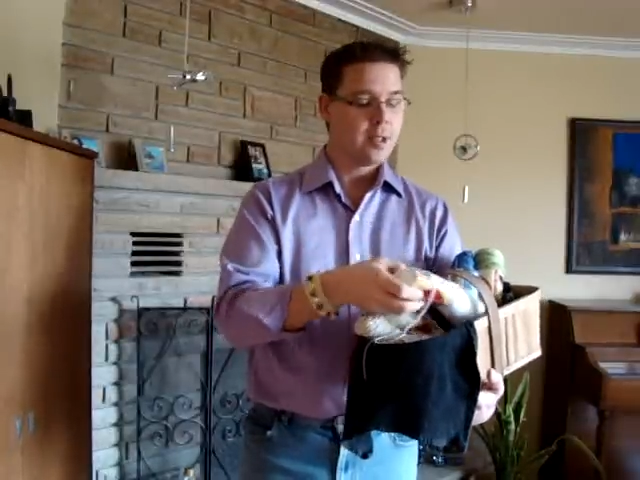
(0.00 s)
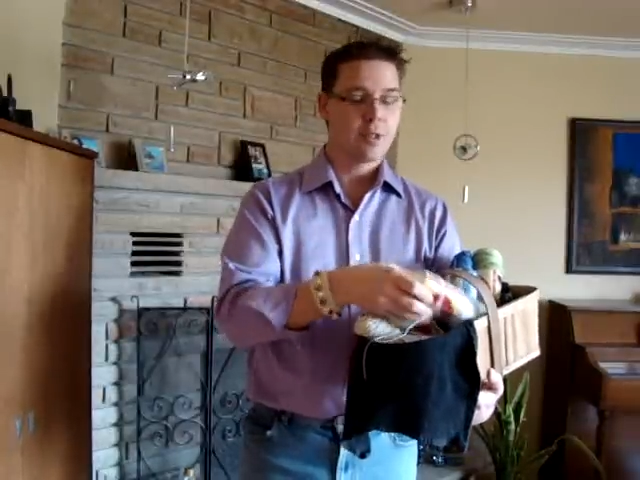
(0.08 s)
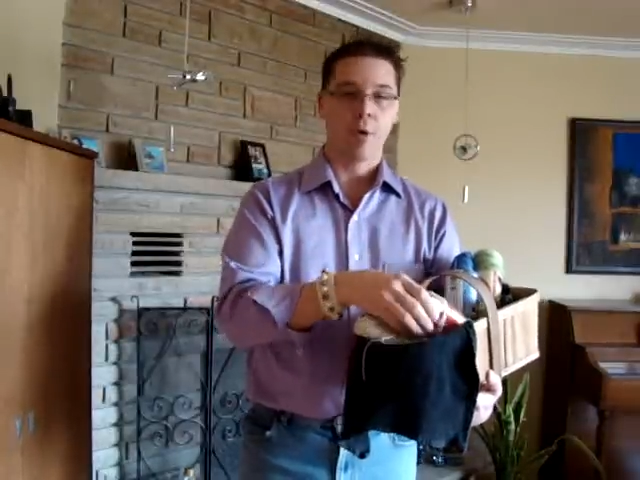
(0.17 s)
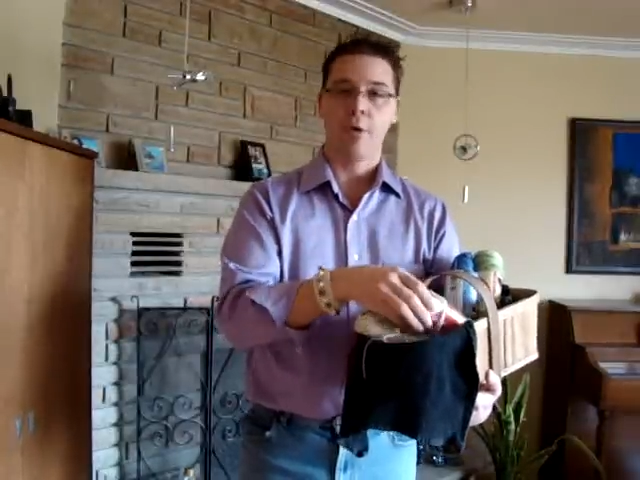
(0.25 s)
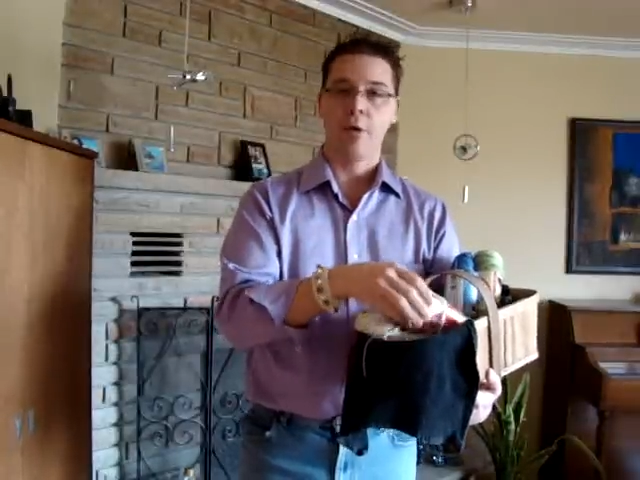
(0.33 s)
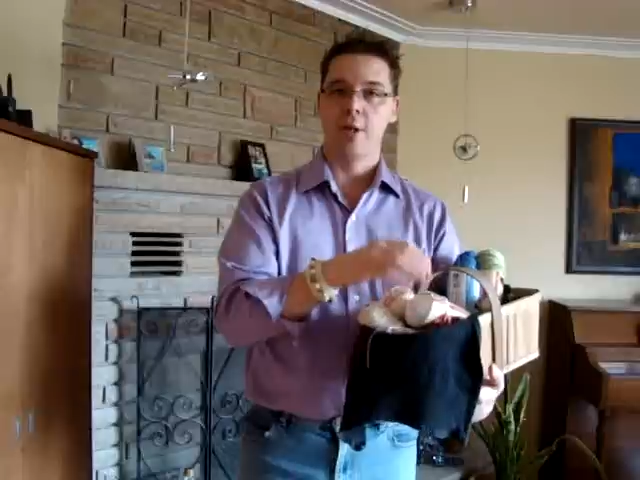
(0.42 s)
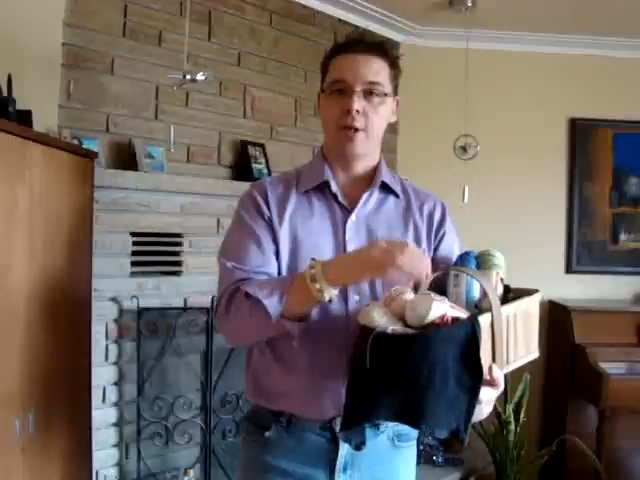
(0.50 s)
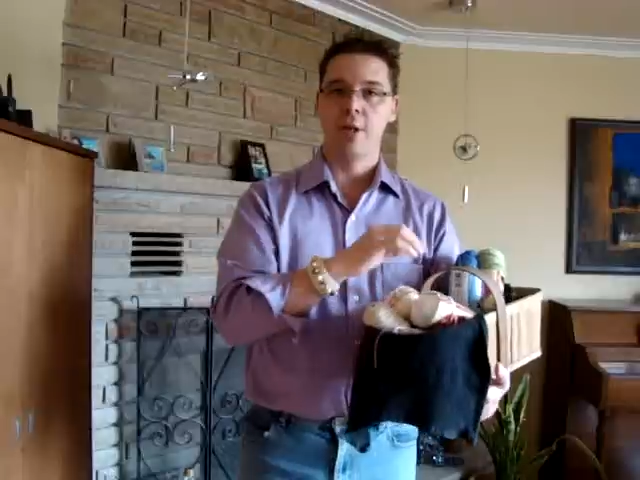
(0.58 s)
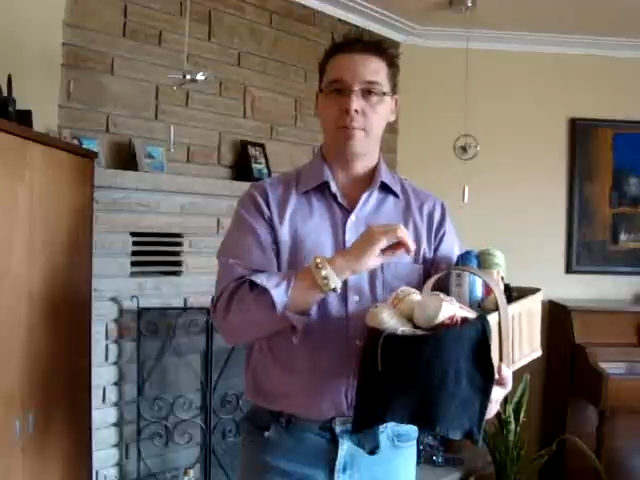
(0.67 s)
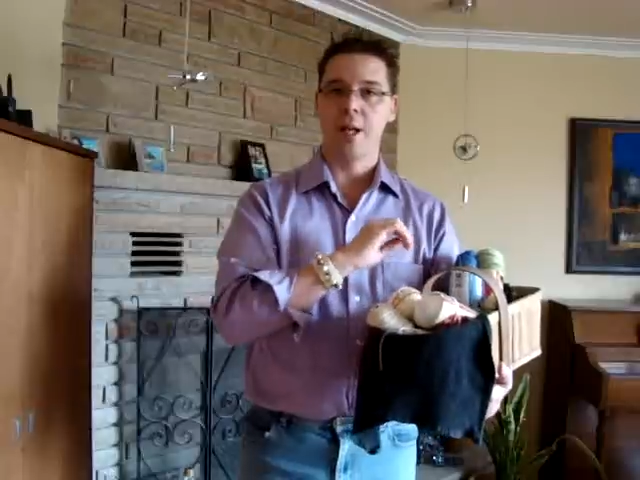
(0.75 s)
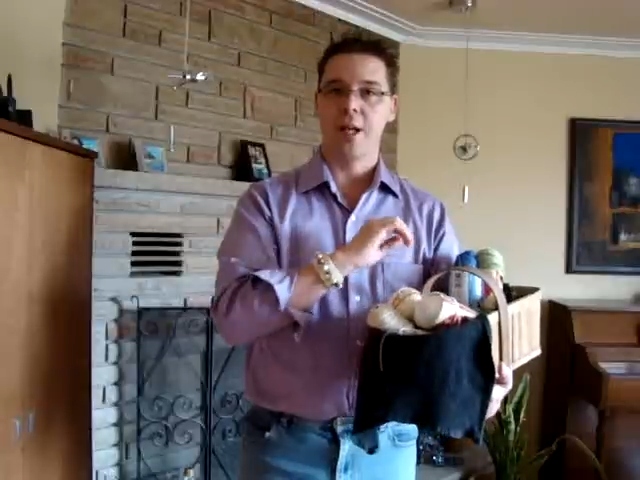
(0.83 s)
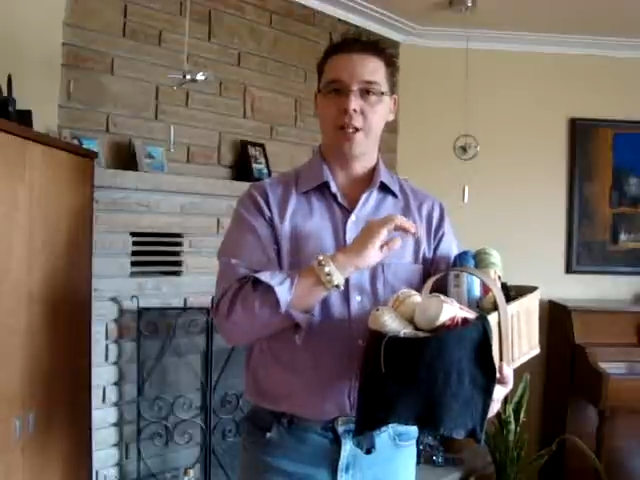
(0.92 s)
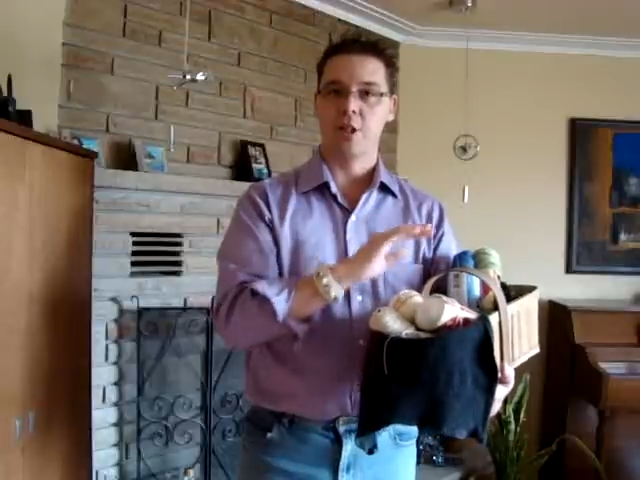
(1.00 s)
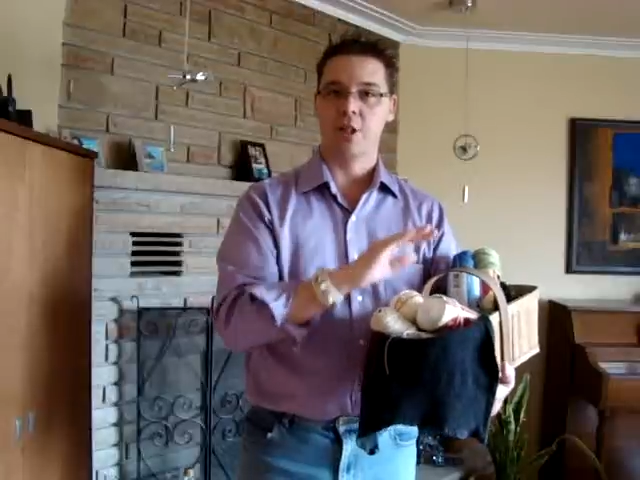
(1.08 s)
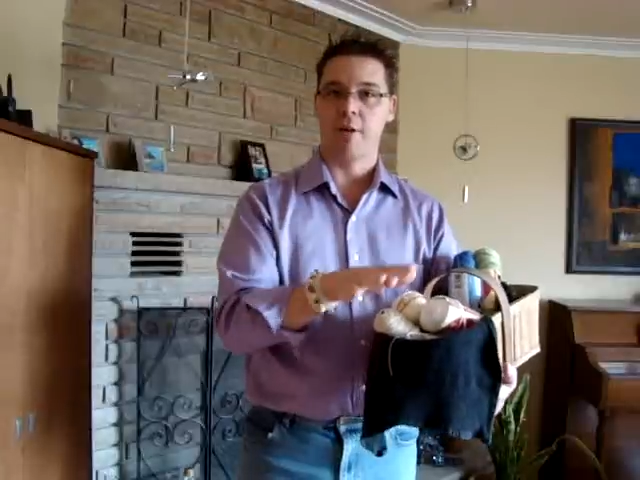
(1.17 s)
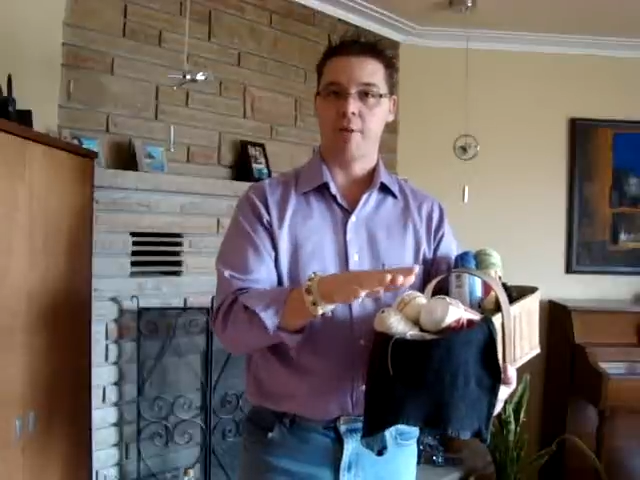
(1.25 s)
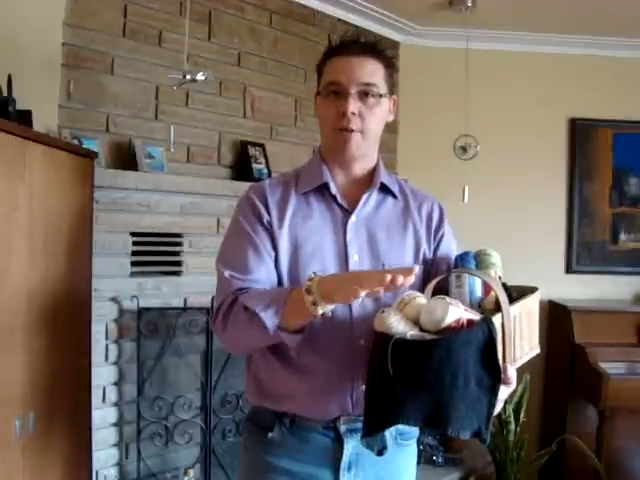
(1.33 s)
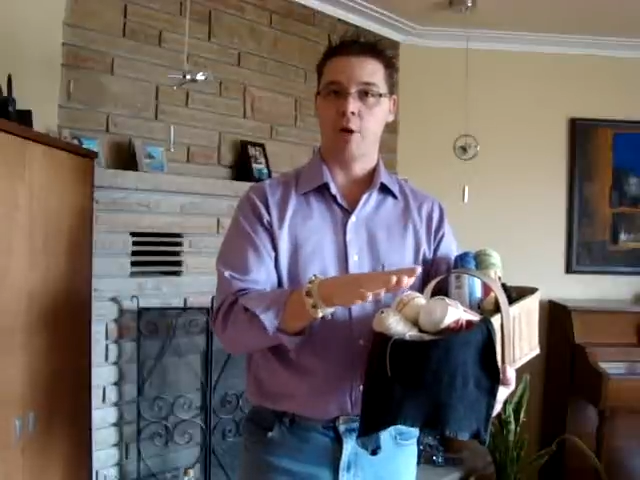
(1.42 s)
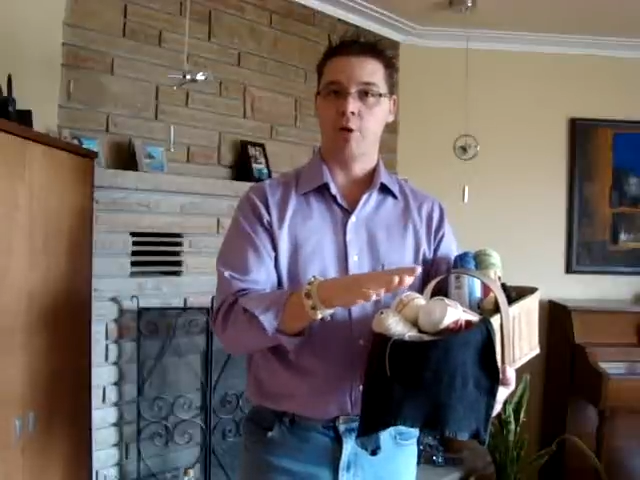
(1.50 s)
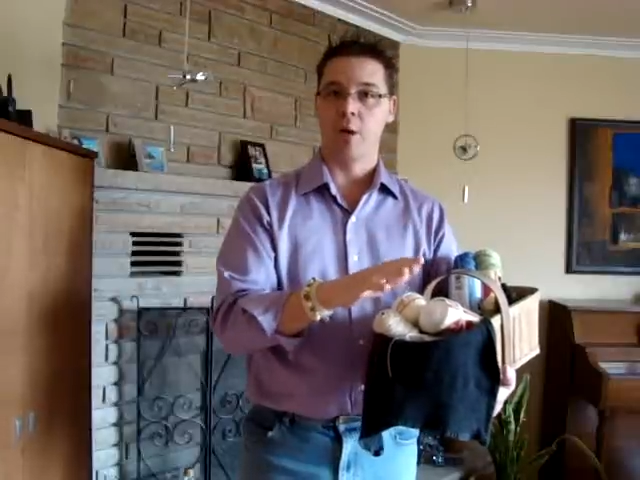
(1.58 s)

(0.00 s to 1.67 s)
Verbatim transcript: So you can make yourself a